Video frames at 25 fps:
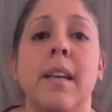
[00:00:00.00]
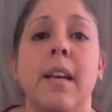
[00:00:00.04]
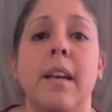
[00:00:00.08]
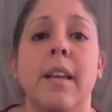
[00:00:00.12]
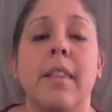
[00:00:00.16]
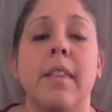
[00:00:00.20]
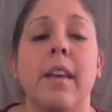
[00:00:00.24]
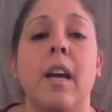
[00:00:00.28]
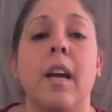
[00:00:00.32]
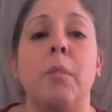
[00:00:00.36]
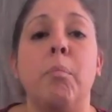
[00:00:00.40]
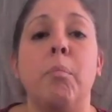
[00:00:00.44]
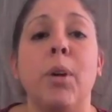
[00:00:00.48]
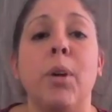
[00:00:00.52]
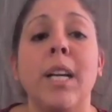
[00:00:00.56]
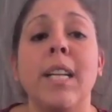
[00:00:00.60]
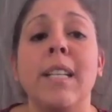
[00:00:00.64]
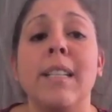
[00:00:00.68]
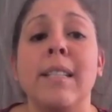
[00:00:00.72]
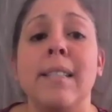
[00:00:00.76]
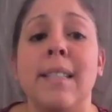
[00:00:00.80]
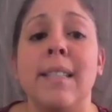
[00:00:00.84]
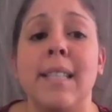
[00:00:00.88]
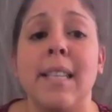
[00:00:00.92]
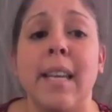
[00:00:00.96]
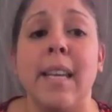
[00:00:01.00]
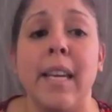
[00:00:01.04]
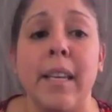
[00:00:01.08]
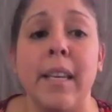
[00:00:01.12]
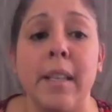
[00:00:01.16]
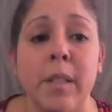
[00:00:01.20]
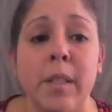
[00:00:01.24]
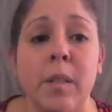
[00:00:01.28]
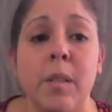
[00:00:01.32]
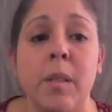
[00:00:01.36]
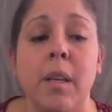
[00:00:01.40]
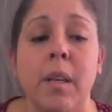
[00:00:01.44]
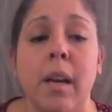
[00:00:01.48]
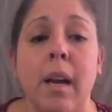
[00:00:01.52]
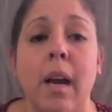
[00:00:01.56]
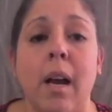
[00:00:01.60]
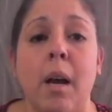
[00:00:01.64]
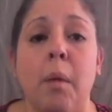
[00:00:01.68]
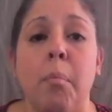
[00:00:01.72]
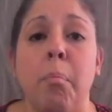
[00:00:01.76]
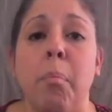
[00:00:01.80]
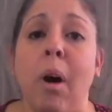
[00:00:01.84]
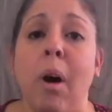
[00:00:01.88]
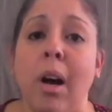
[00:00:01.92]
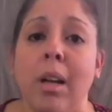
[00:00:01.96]
that pregnancy is
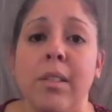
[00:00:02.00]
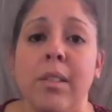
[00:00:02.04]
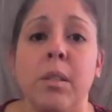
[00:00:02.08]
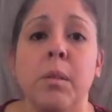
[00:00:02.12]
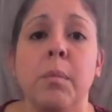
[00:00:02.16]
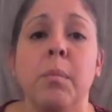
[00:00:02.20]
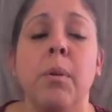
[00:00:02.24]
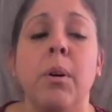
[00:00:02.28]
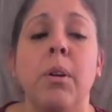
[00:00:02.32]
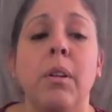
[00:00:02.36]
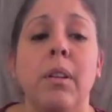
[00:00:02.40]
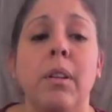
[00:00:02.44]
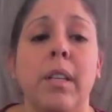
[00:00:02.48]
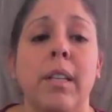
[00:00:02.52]
possible.